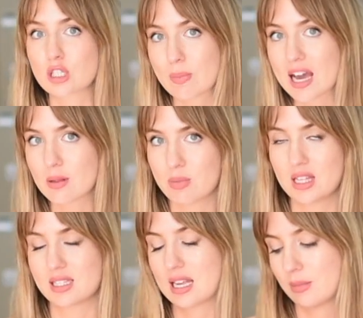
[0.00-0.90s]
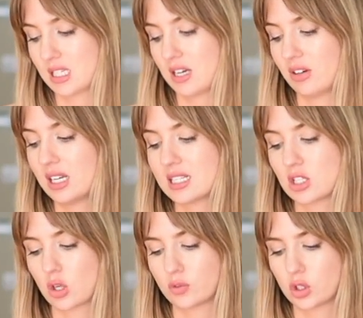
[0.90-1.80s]
despite them being the same material, it's a
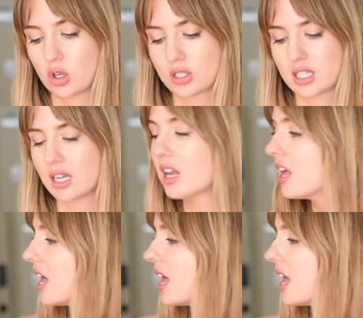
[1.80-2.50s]
softer cotton.